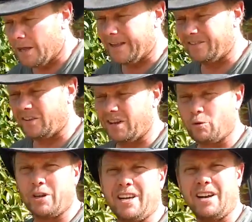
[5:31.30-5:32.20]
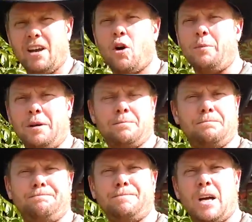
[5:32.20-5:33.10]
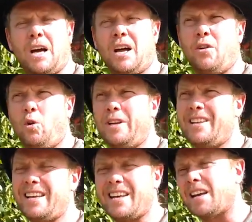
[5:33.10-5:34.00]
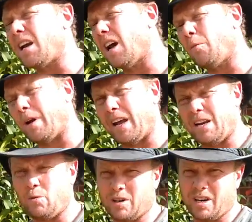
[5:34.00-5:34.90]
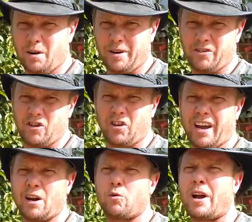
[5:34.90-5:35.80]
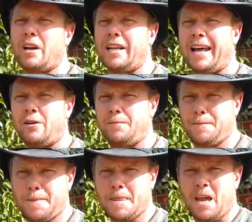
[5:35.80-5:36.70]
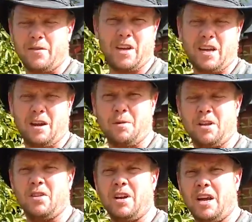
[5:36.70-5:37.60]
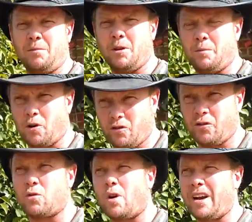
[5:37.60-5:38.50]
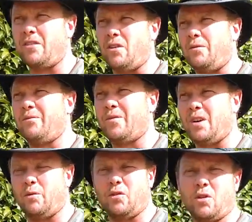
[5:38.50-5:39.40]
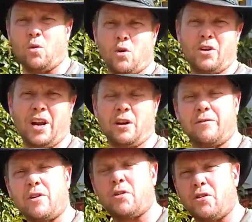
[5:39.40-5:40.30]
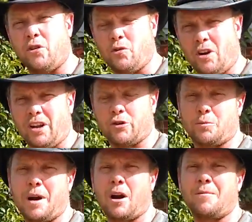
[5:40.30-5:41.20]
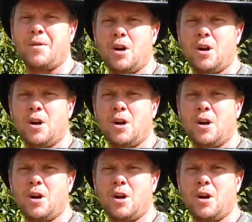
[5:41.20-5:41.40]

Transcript: they said they really can't help me. Uh, the only thing they can help, anyone can help me, is I got to write a letter. And they gave me the name of the person to write to, and it was a coordinator for Tucson Electric Power.